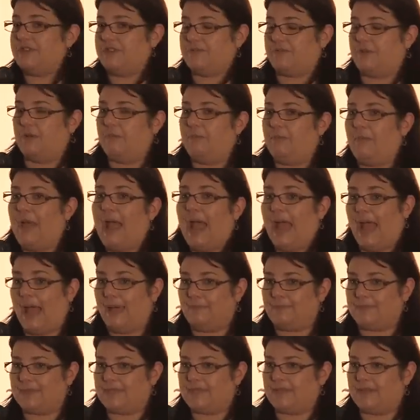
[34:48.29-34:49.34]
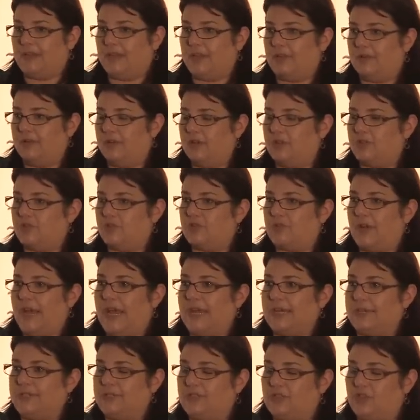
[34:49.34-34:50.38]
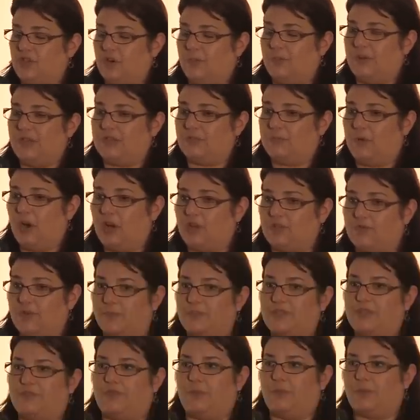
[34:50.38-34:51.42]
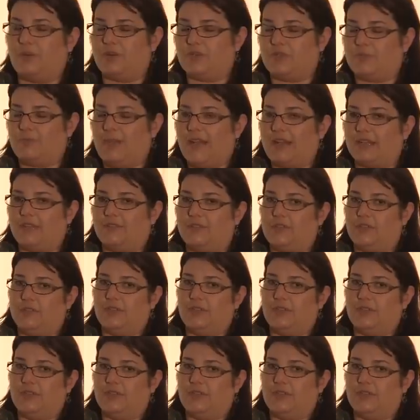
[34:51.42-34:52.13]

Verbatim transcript: different maps that you can trace Sherman's march from different perspectives.